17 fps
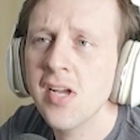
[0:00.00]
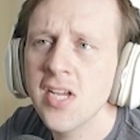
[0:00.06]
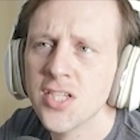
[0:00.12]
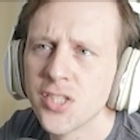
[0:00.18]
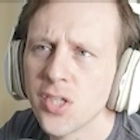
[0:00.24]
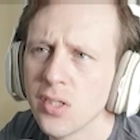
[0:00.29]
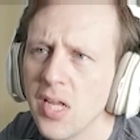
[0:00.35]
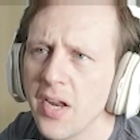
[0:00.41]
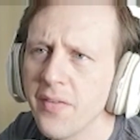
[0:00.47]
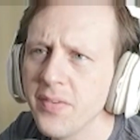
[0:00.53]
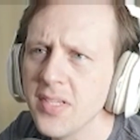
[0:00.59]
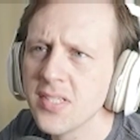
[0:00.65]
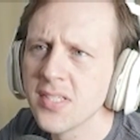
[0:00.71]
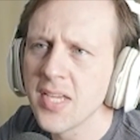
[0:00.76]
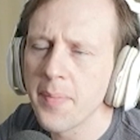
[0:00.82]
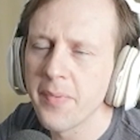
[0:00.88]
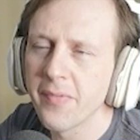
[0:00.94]
So a lot of these
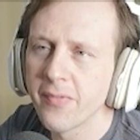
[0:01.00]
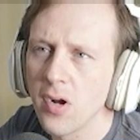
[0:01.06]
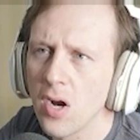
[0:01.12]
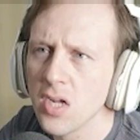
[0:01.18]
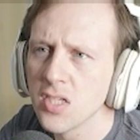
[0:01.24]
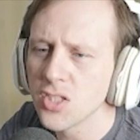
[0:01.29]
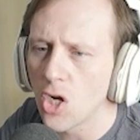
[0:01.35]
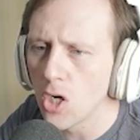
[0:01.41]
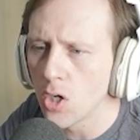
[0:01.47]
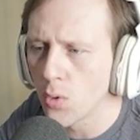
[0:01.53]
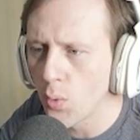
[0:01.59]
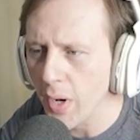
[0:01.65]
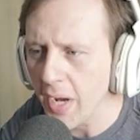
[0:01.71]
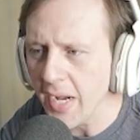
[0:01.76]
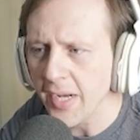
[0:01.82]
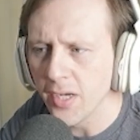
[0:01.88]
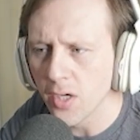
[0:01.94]
type of cards are
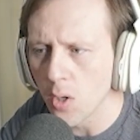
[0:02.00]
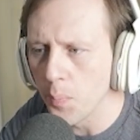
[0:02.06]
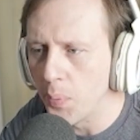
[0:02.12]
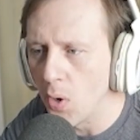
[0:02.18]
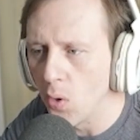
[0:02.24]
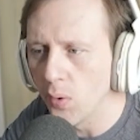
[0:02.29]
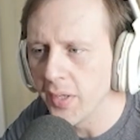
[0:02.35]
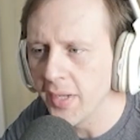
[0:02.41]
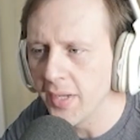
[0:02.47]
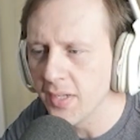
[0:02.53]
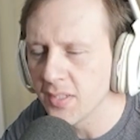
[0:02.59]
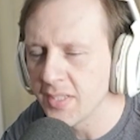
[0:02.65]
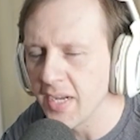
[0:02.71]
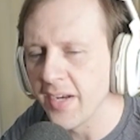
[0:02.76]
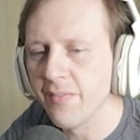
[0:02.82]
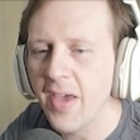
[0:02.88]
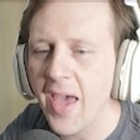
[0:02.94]
reading your opponent and
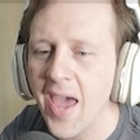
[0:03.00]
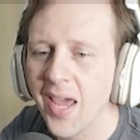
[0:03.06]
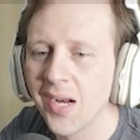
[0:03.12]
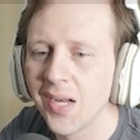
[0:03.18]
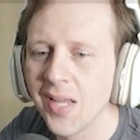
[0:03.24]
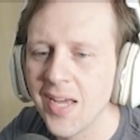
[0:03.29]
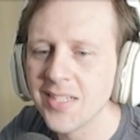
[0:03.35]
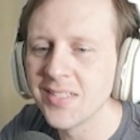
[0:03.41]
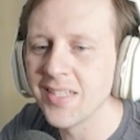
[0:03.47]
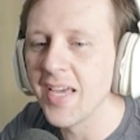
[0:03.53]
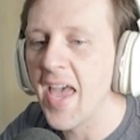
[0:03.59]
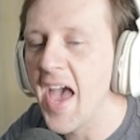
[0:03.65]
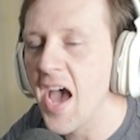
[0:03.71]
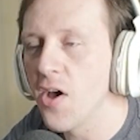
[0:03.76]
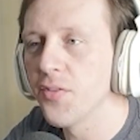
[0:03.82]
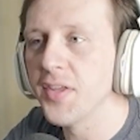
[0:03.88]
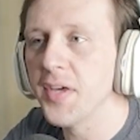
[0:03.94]
kind of analyzing
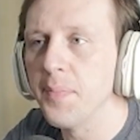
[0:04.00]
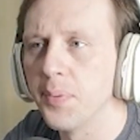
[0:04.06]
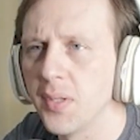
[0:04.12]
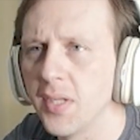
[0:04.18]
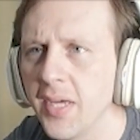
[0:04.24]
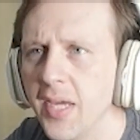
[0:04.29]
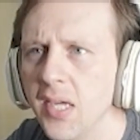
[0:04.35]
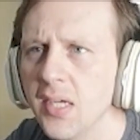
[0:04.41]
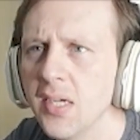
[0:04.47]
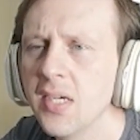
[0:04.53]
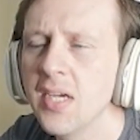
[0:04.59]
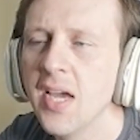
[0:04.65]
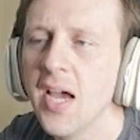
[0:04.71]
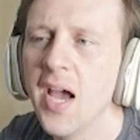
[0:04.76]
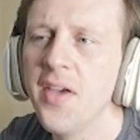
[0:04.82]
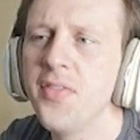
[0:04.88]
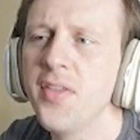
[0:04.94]
how they play,
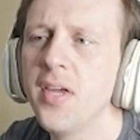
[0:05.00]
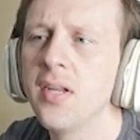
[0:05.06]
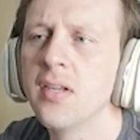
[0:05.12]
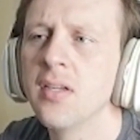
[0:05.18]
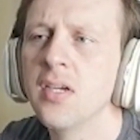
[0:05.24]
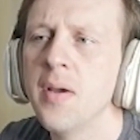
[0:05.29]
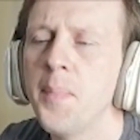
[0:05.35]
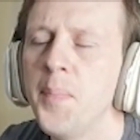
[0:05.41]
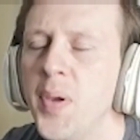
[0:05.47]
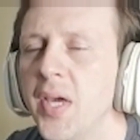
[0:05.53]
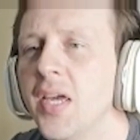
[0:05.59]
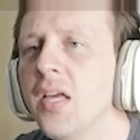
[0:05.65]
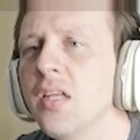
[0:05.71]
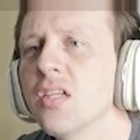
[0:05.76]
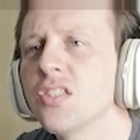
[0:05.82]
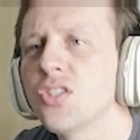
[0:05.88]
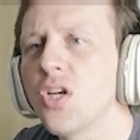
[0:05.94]
and then picking
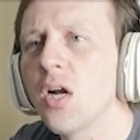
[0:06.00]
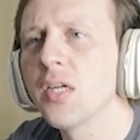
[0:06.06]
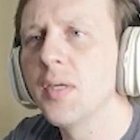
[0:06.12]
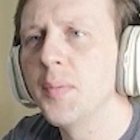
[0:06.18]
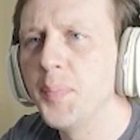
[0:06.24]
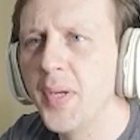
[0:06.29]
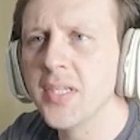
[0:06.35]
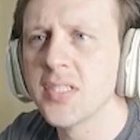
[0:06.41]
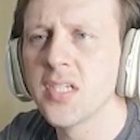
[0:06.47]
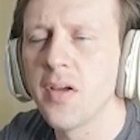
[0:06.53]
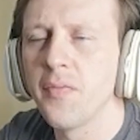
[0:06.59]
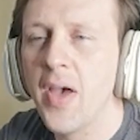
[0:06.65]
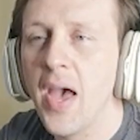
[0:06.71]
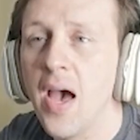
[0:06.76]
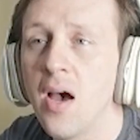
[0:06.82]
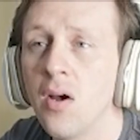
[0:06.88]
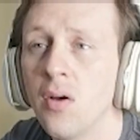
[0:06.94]
the target based off
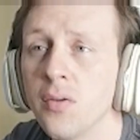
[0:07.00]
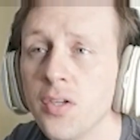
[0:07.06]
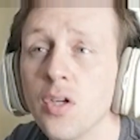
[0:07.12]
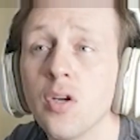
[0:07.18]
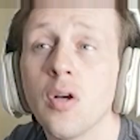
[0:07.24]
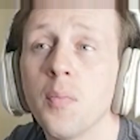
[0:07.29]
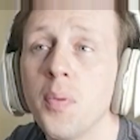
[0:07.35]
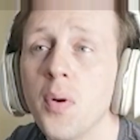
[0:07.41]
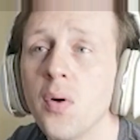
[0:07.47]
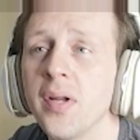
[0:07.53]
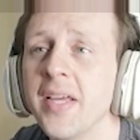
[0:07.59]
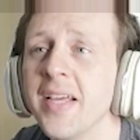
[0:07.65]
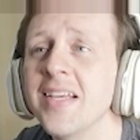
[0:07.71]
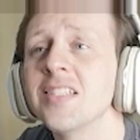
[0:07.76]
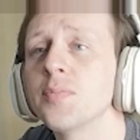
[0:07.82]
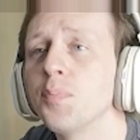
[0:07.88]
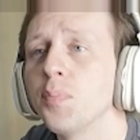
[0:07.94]
how your opponent
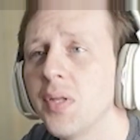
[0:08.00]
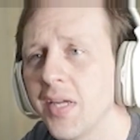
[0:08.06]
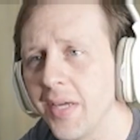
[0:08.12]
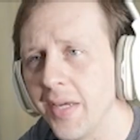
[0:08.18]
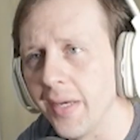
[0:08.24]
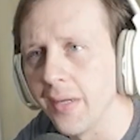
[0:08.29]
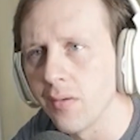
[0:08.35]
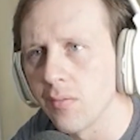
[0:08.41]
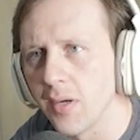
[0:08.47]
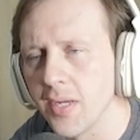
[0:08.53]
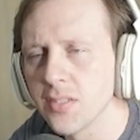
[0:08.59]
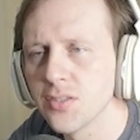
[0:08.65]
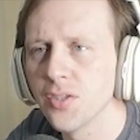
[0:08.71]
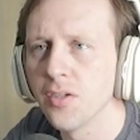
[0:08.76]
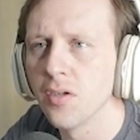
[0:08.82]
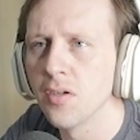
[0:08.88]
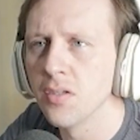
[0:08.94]
is playing, right?
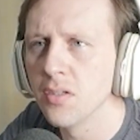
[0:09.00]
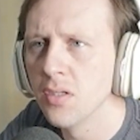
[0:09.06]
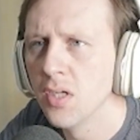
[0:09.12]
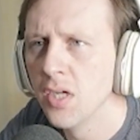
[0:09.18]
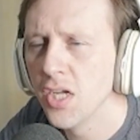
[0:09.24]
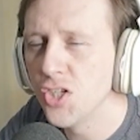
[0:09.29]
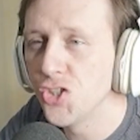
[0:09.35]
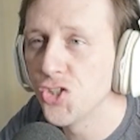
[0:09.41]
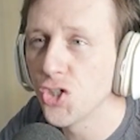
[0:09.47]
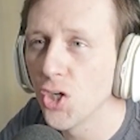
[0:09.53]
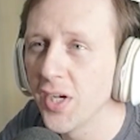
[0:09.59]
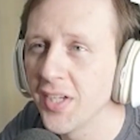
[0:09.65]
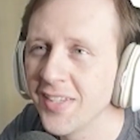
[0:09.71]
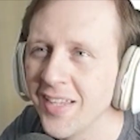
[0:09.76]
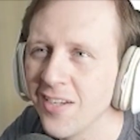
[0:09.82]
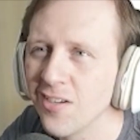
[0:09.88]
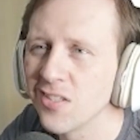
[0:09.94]
So you're
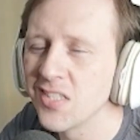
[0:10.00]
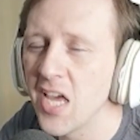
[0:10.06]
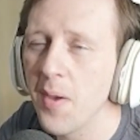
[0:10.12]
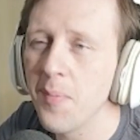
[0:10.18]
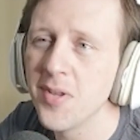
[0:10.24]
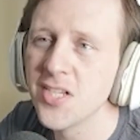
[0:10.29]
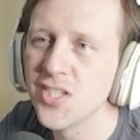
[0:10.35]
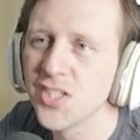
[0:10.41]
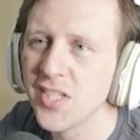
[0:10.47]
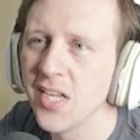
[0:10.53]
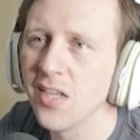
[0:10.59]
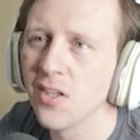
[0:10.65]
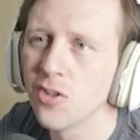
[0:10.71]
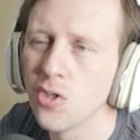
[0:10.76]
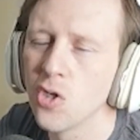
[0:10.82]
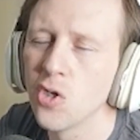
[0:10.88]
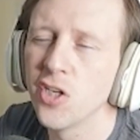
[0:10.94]
ensuring that your damage is getting
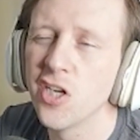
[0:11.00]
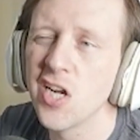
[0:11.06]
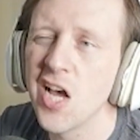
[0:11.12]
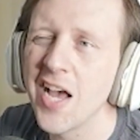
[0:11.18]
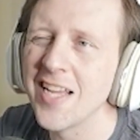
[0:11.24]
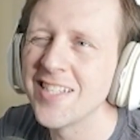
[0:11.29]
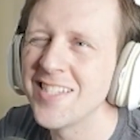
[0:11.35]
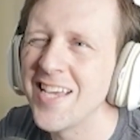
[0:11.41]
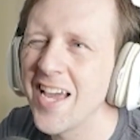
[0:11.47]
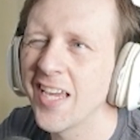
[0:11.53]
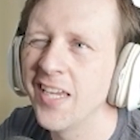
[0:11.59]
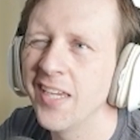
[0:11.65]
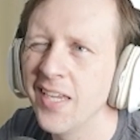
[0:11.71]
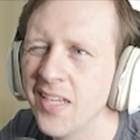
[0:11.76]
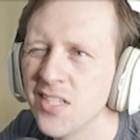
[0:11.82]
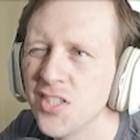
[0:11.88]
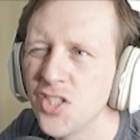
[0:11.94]
through and you're not attacking
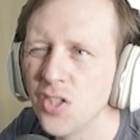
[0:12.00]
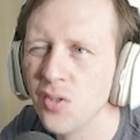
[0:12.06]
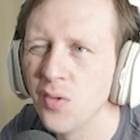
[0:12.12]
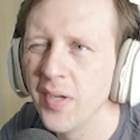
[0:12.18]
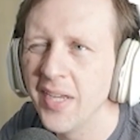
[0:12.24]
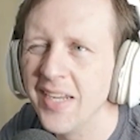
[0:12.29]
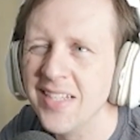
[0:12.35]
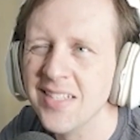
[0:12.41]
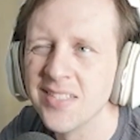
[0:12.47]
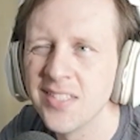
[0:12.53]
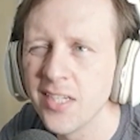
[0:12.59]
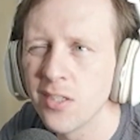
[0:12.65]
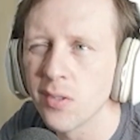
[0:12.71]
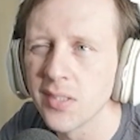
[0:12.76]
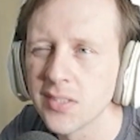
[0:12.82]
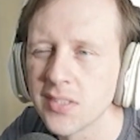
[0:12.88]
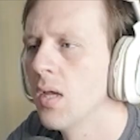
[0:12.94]
into any
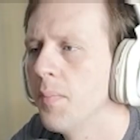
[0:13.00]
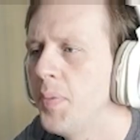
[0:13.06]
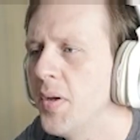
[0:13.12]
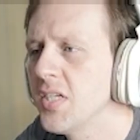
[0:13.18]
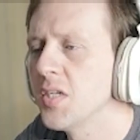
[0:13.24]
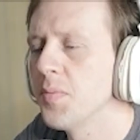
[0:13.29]
secrets. Pigeon